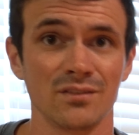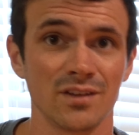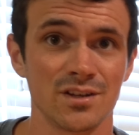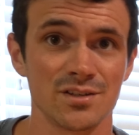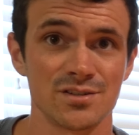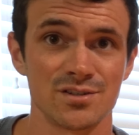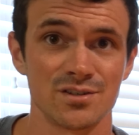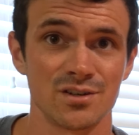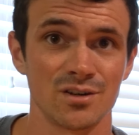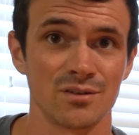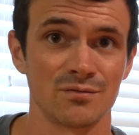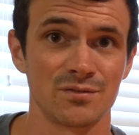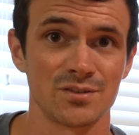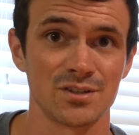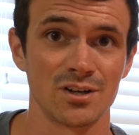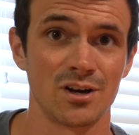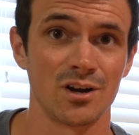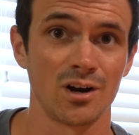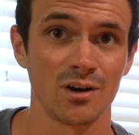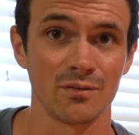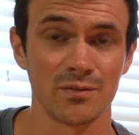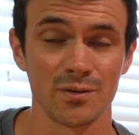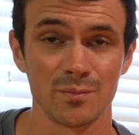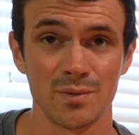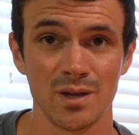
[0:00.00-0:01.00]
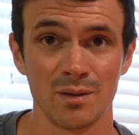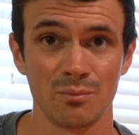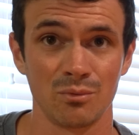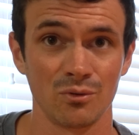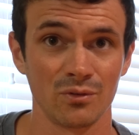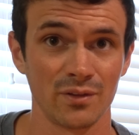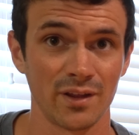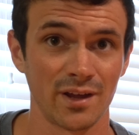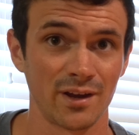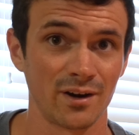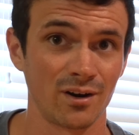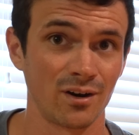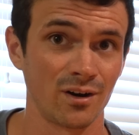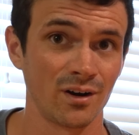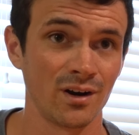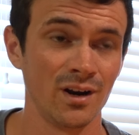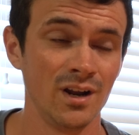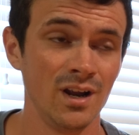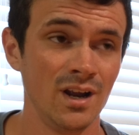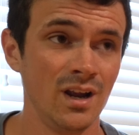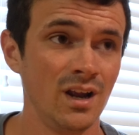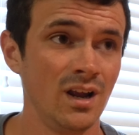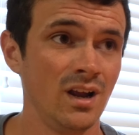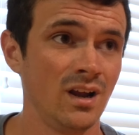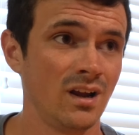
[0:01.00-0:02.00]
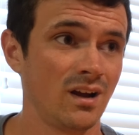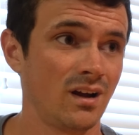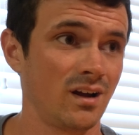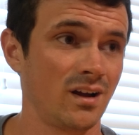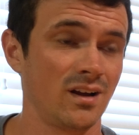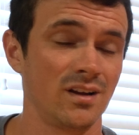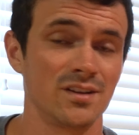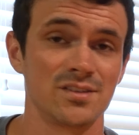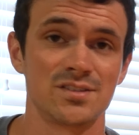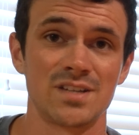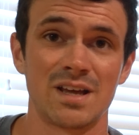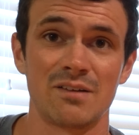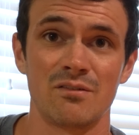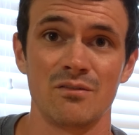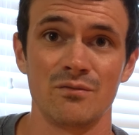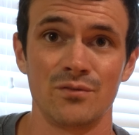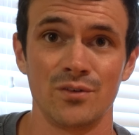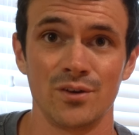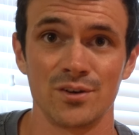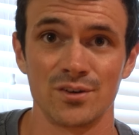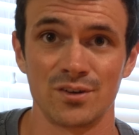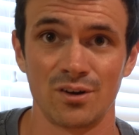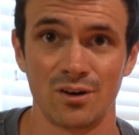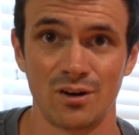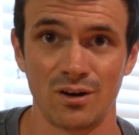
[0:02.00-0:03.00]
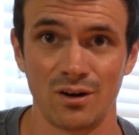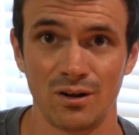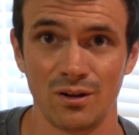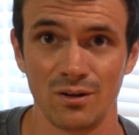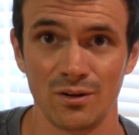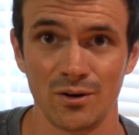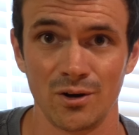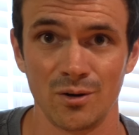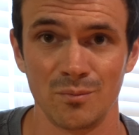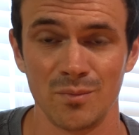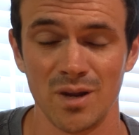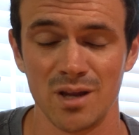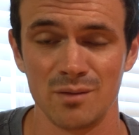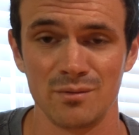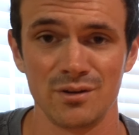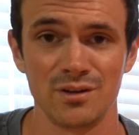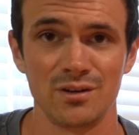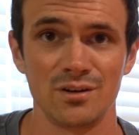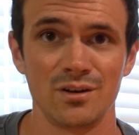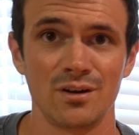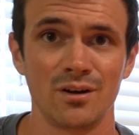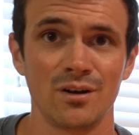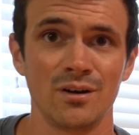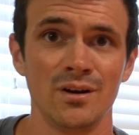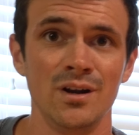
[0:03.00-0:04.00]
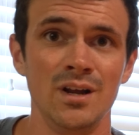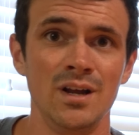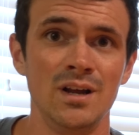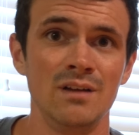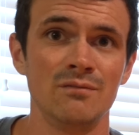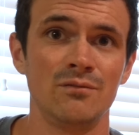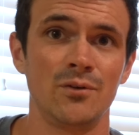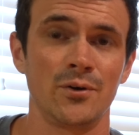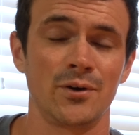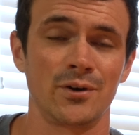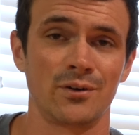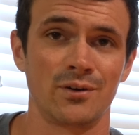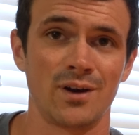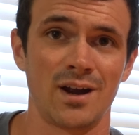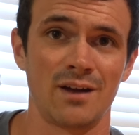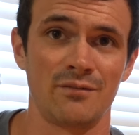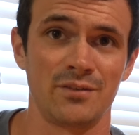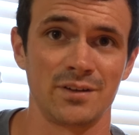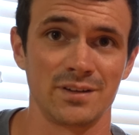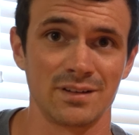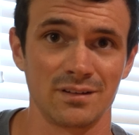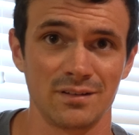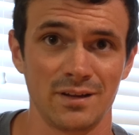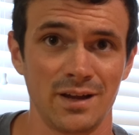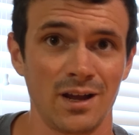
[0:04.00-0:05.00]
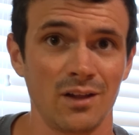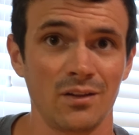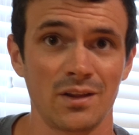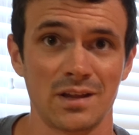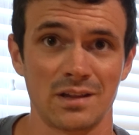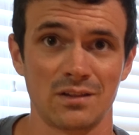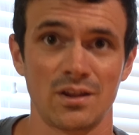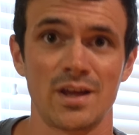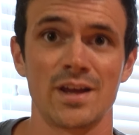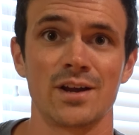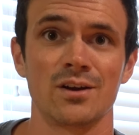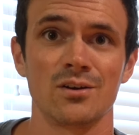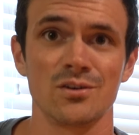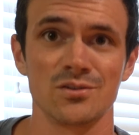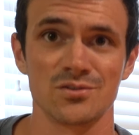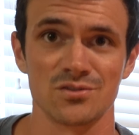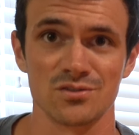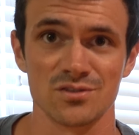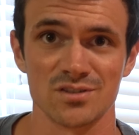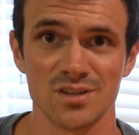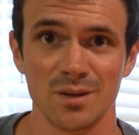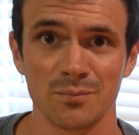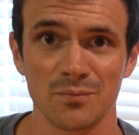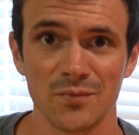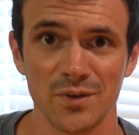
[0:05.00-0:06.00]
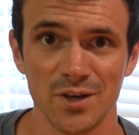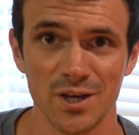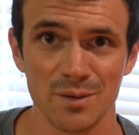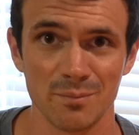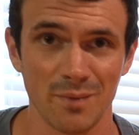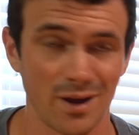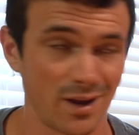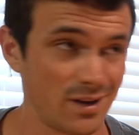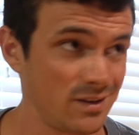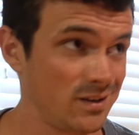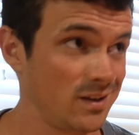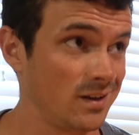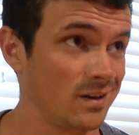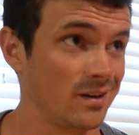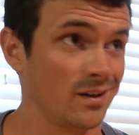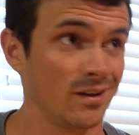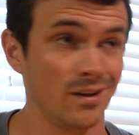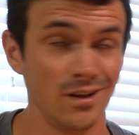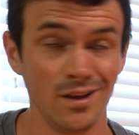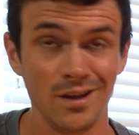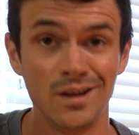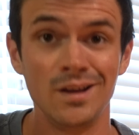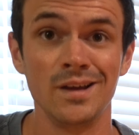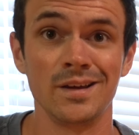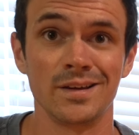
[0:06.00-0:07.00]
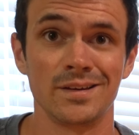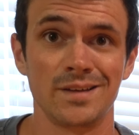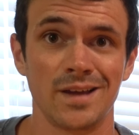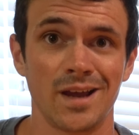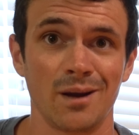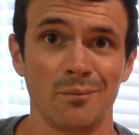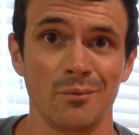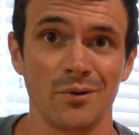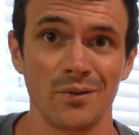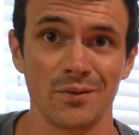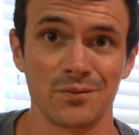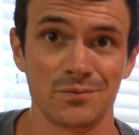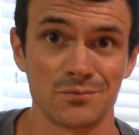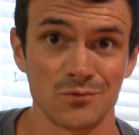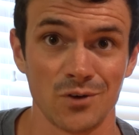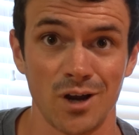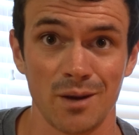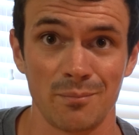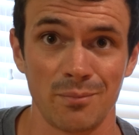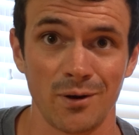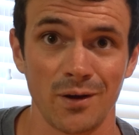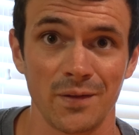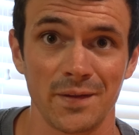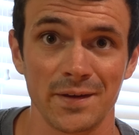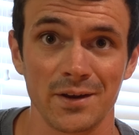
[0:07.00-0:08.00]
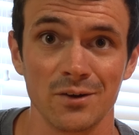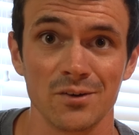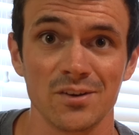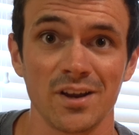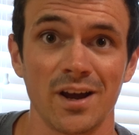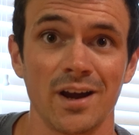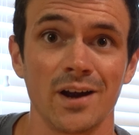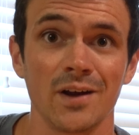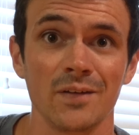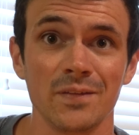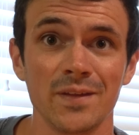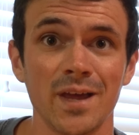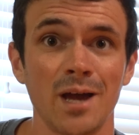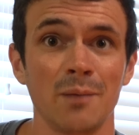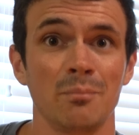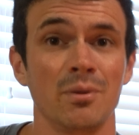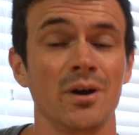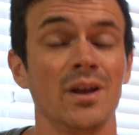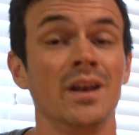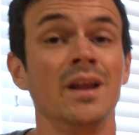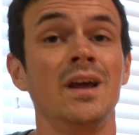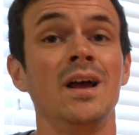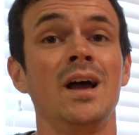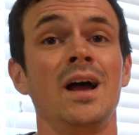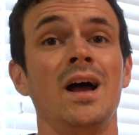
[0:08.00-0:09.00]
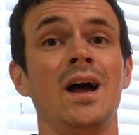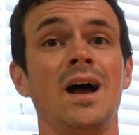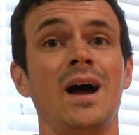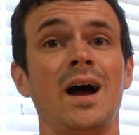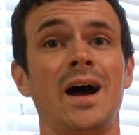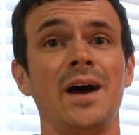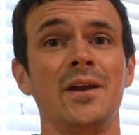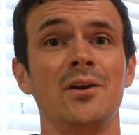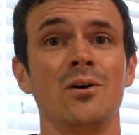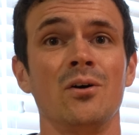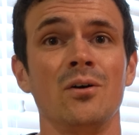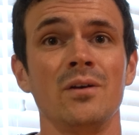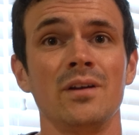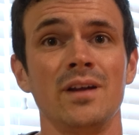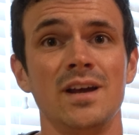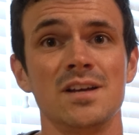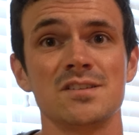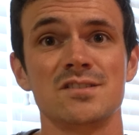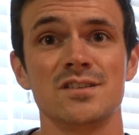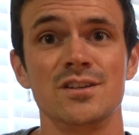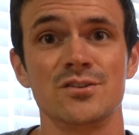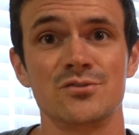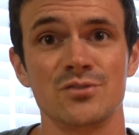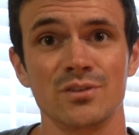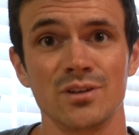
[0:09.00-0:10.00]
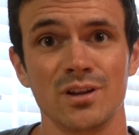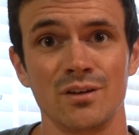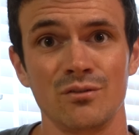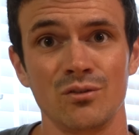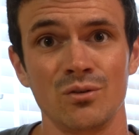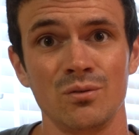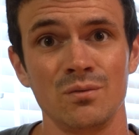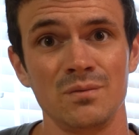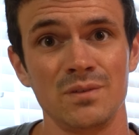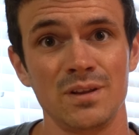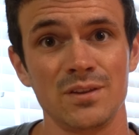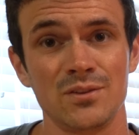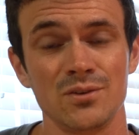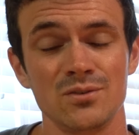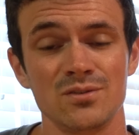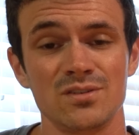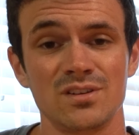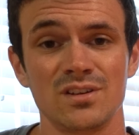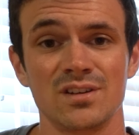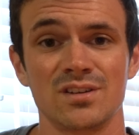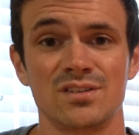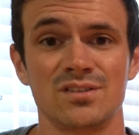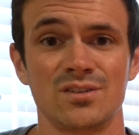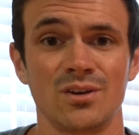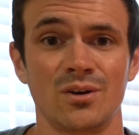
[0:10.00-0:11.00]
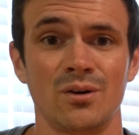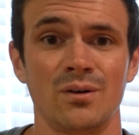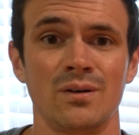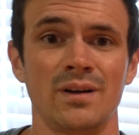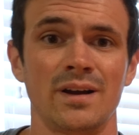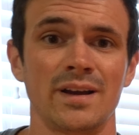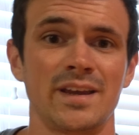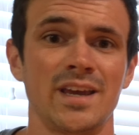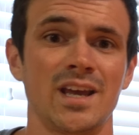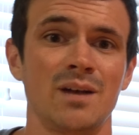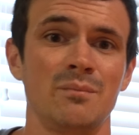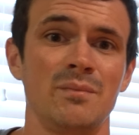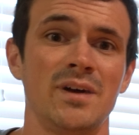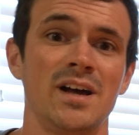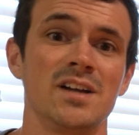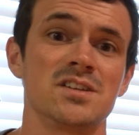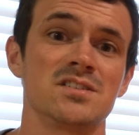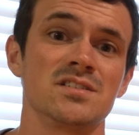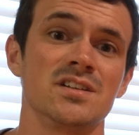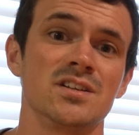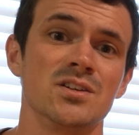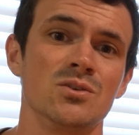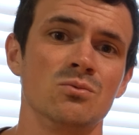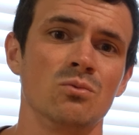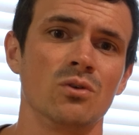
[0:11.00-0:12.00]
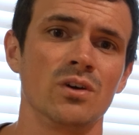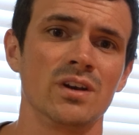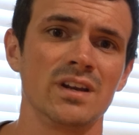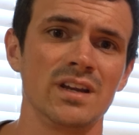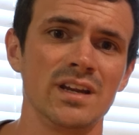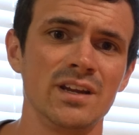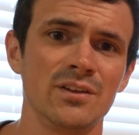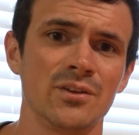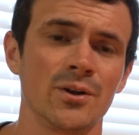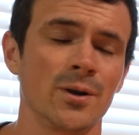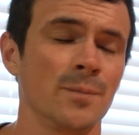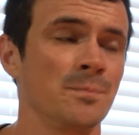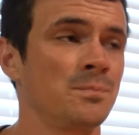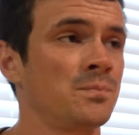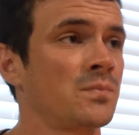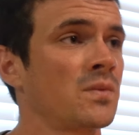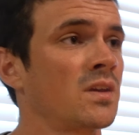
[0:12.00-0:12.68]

unless you're photographing people that are 7 foot tall, or maybe you're photographing the LA Lakers or something. You might need a camera tripod that goes higher than that, but I don't as an entry-level enthusiast, so I can't imagine that you would either.